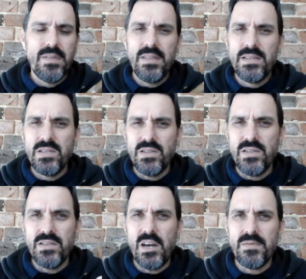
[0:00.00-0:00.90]
This
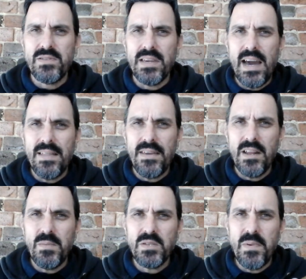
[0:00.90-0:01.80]
isn't the type of cigar that
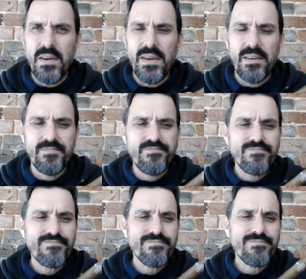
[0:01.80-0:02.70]
you're going to be smoking
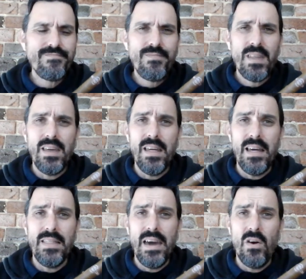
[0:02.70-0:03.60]

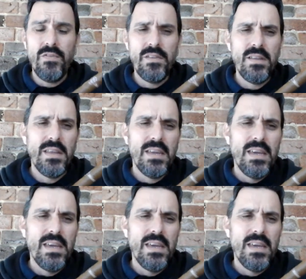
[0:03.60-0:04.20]
that often.